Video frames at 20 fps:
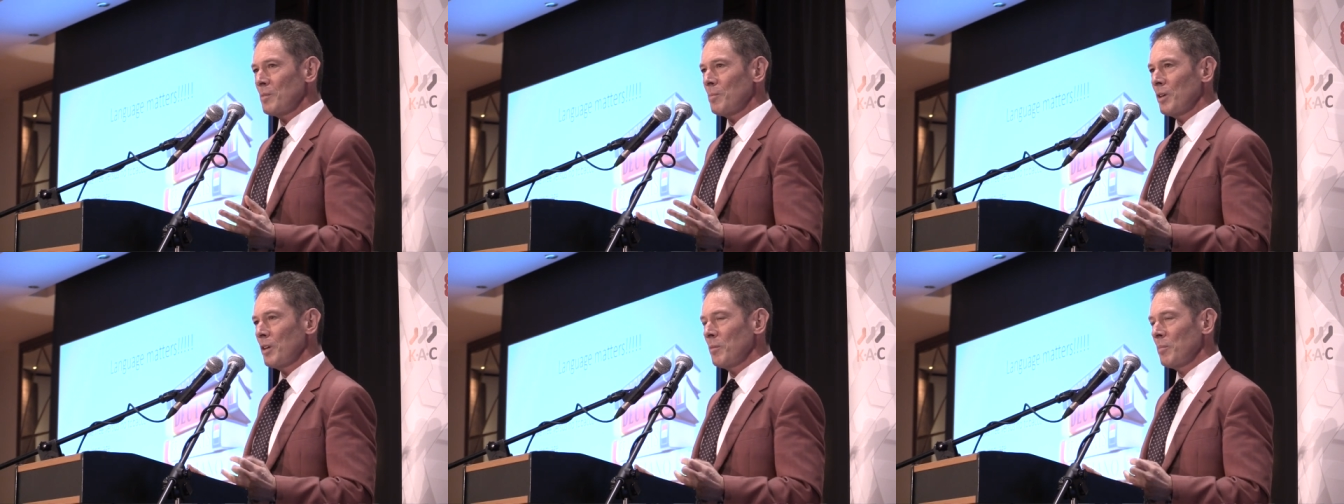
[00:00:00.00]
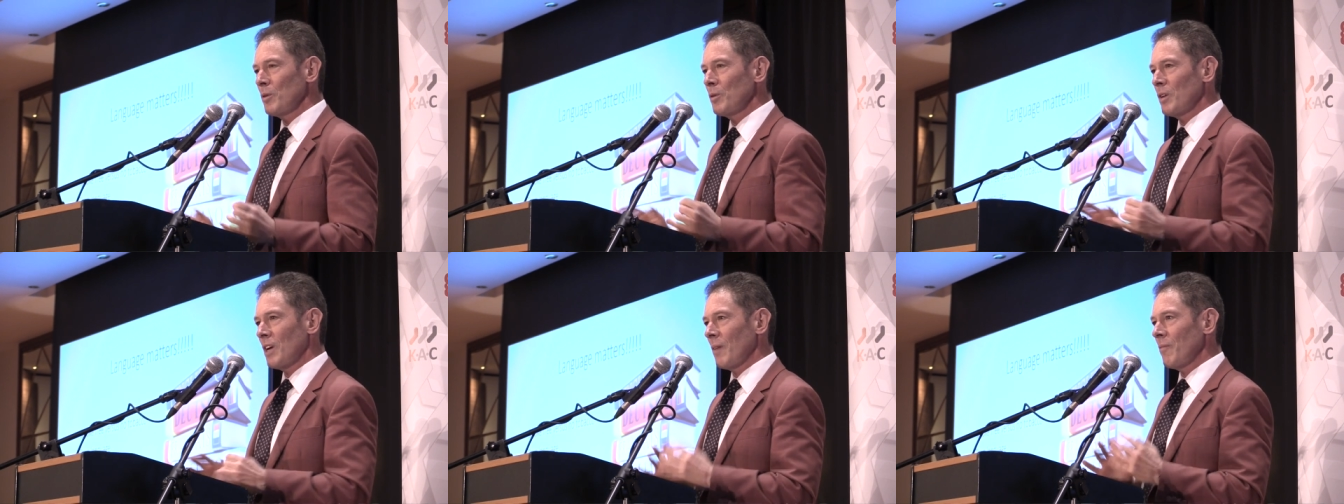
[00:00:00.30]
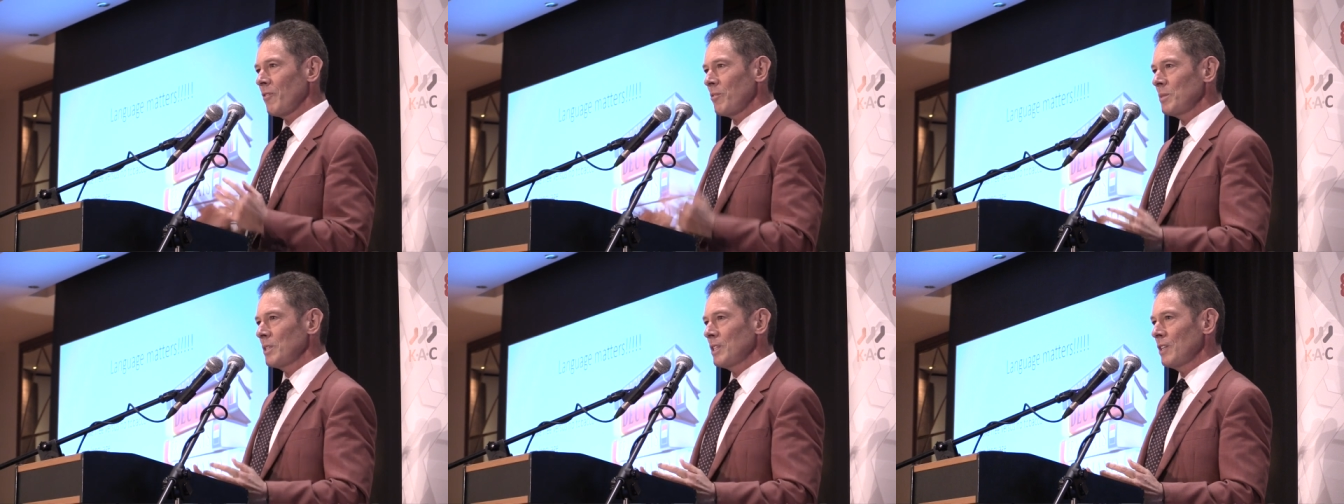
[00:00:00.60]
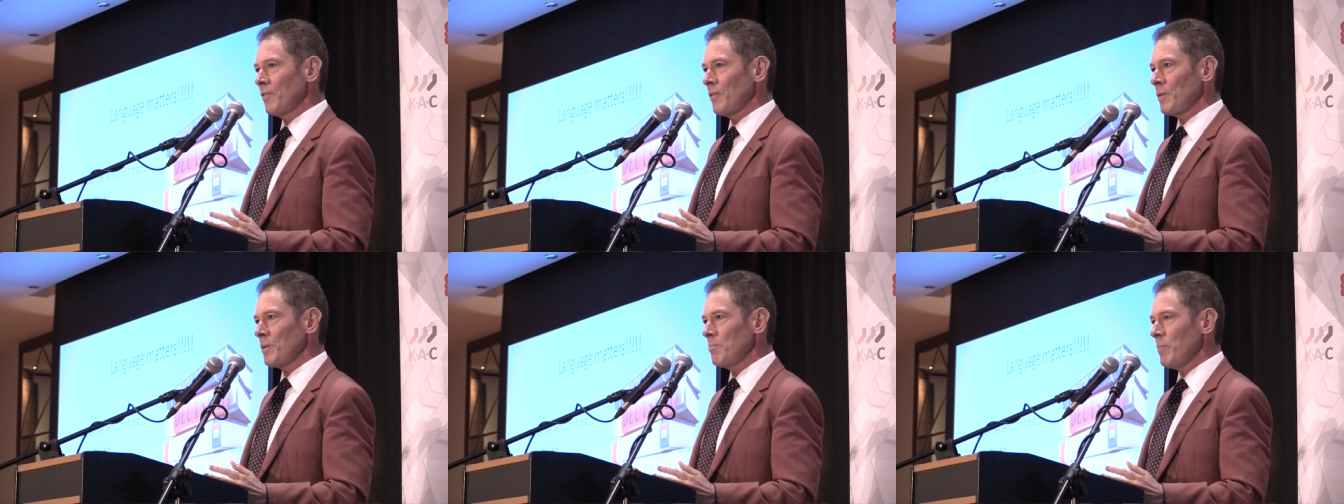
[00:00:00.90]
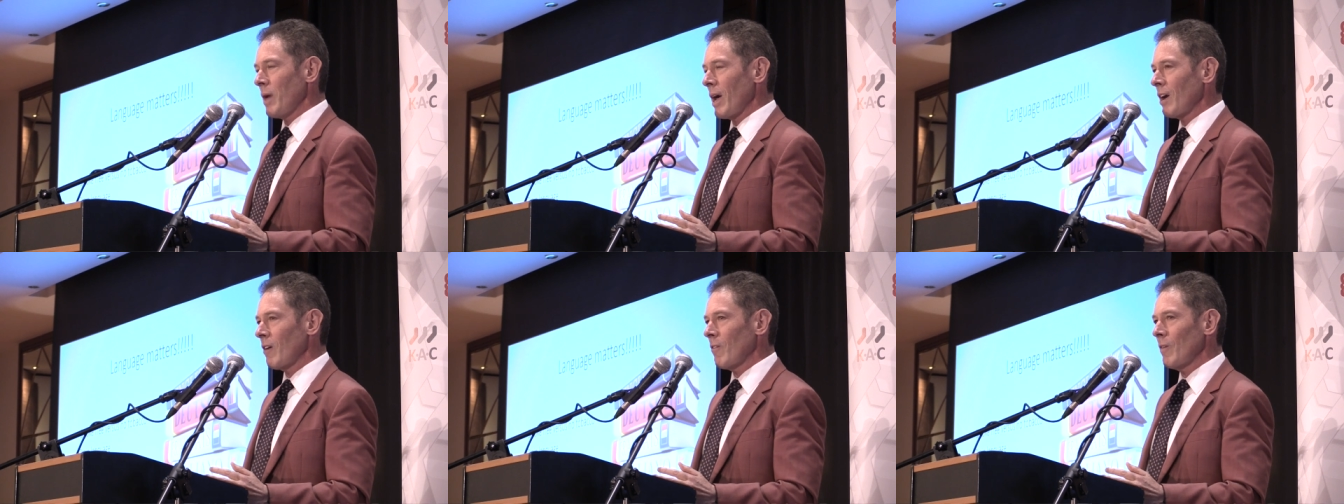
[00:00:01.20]
people who come from a different
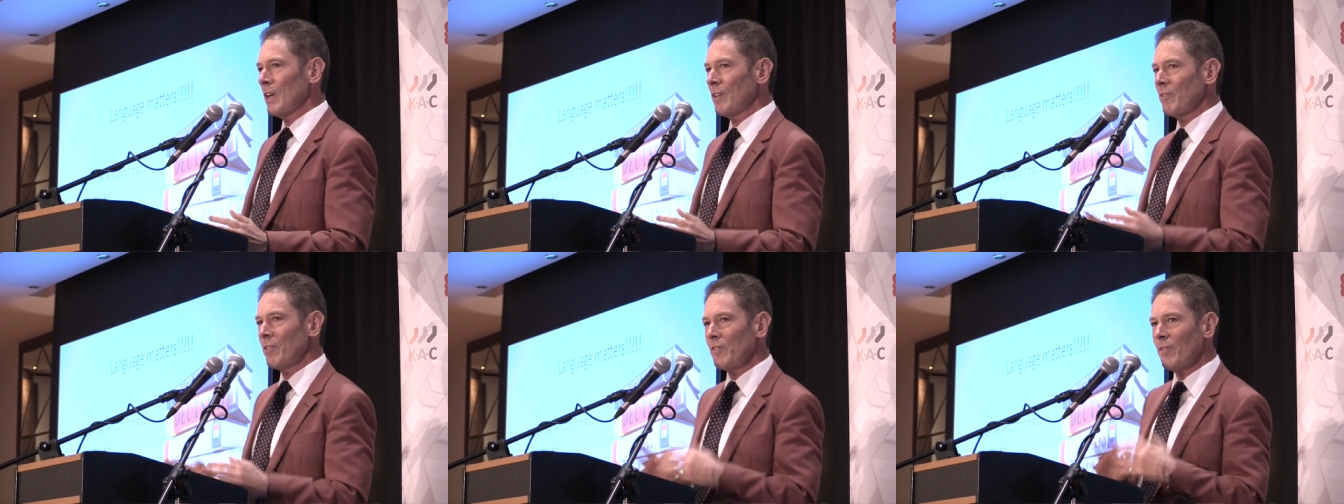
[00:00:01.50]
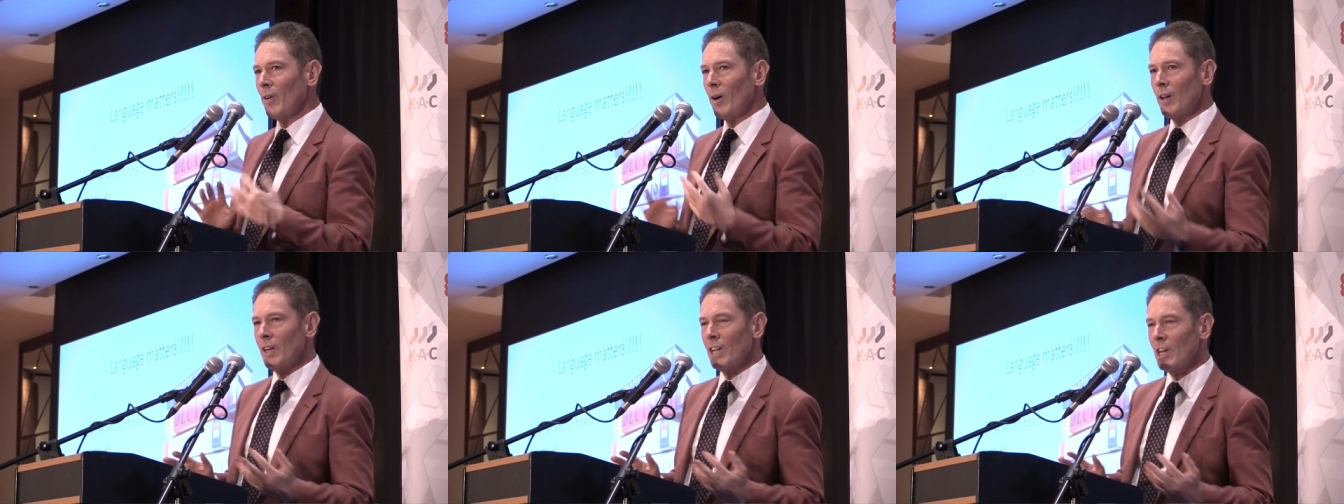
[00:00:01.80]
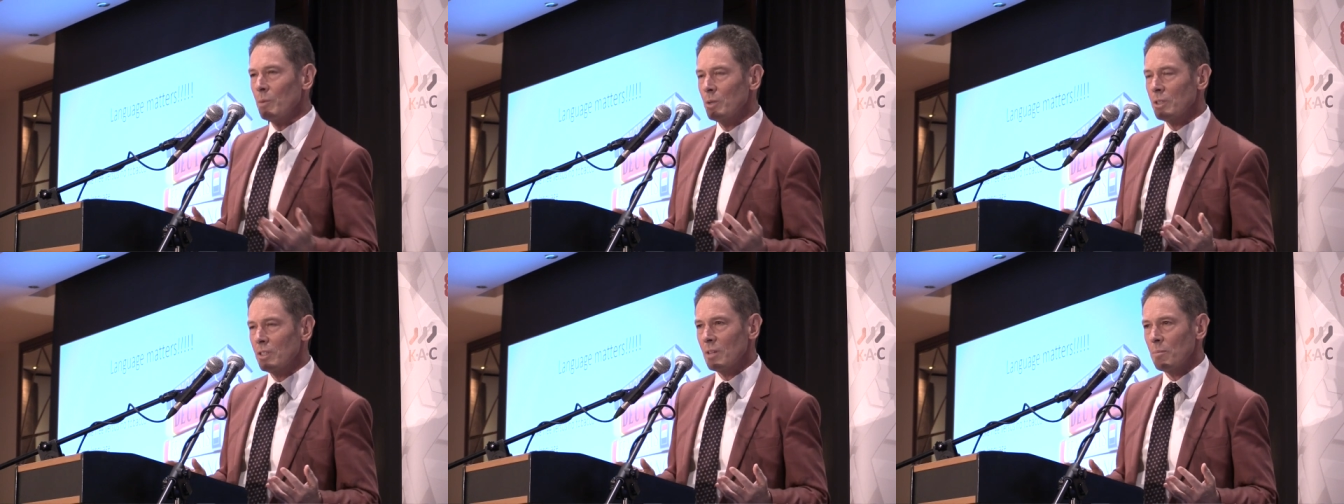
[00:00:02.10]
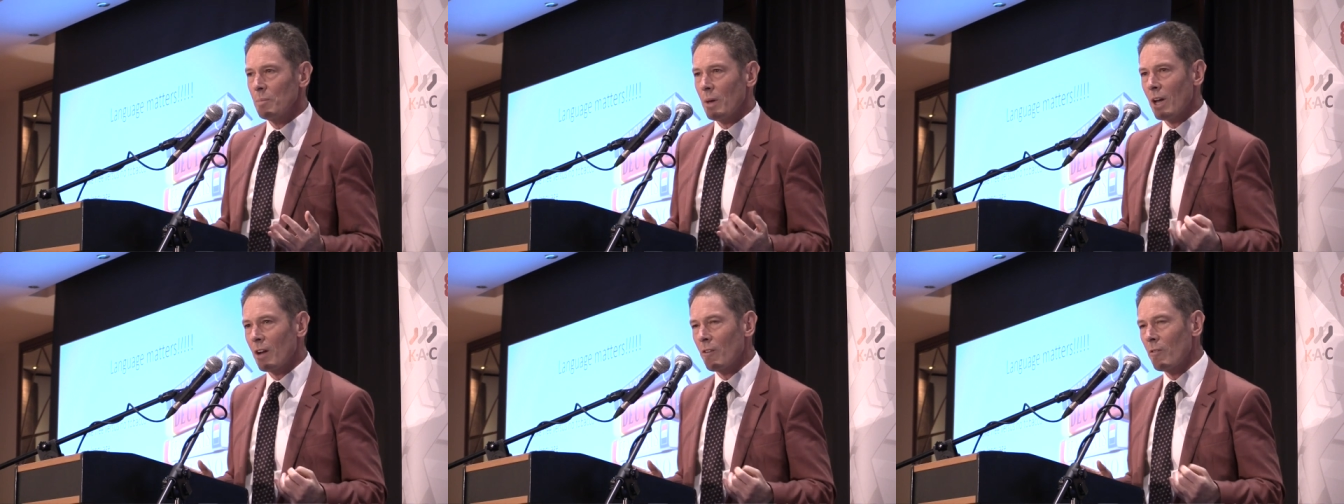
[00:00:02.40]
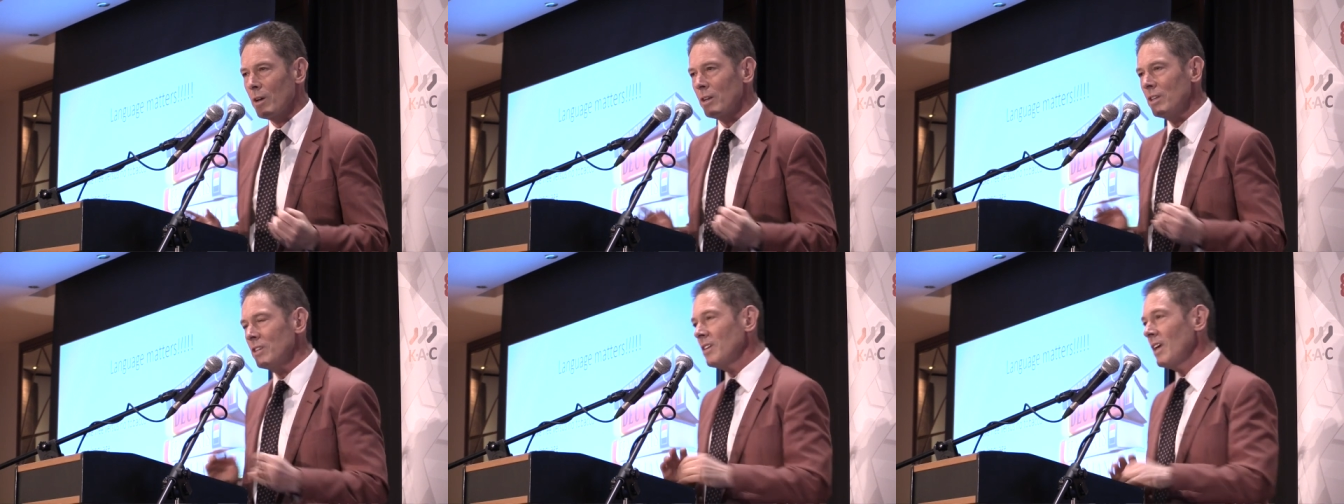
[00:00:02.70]
background, if you find out what their
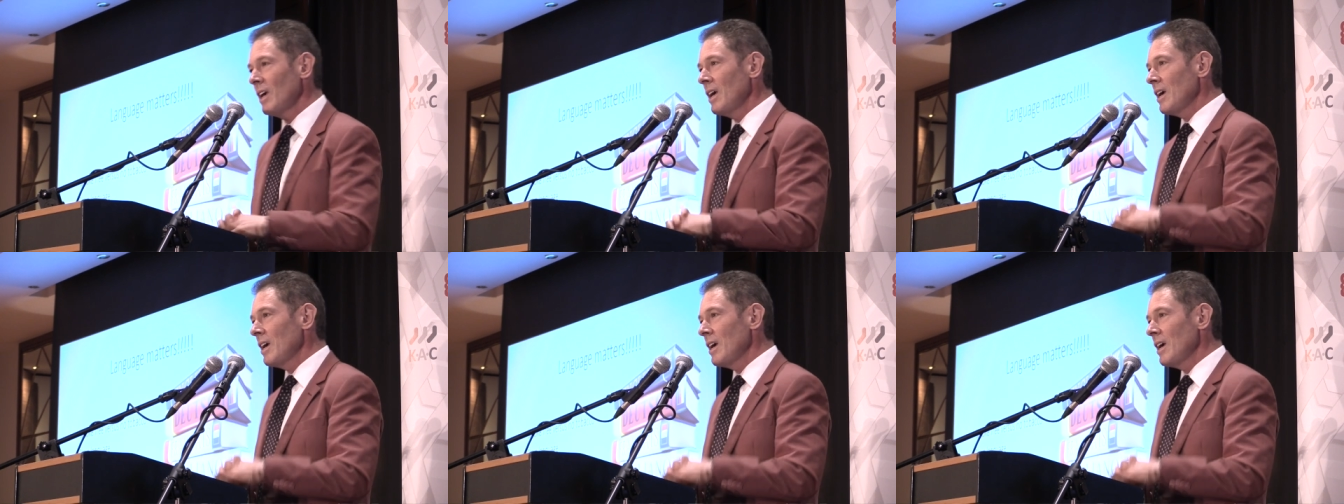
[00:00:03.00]
background is,